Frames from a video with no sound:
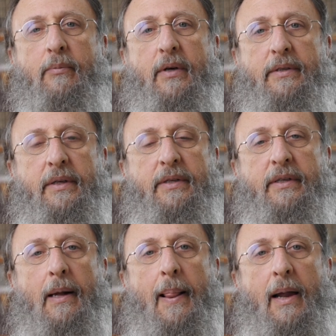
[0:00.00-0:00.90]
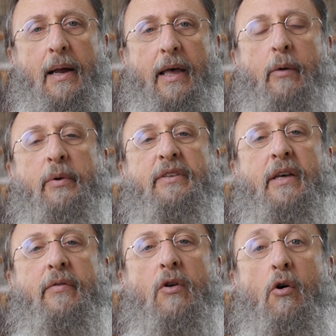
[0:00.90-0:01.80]
presence, it was
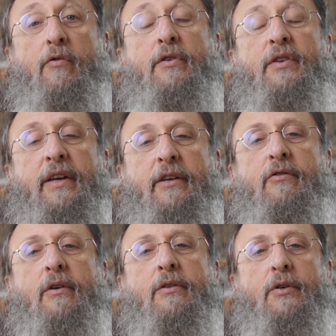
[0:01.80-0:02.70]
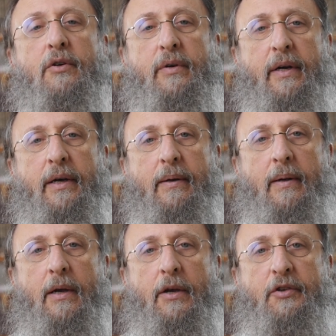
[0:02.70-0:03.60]
given over to Israel to create,
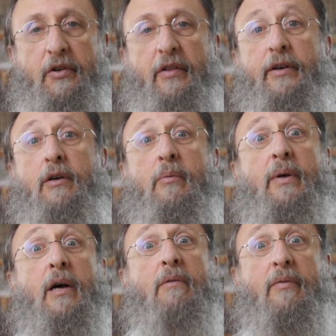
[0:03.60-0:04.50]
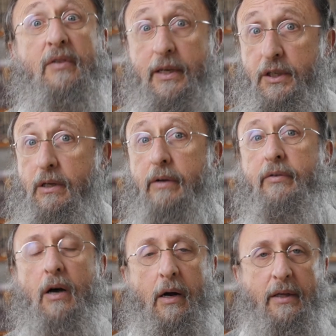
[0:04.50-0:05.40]
so that there could be a revelation of
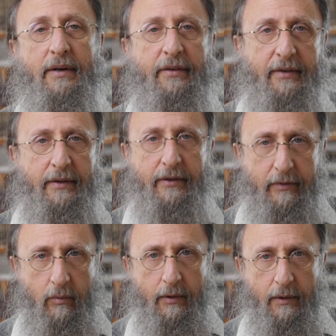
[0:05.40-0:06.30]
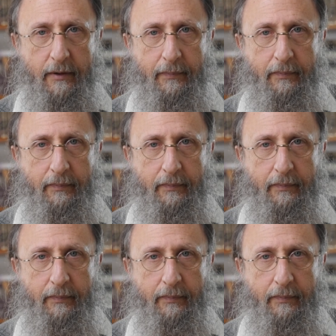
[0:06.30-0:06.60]
godliness in this world.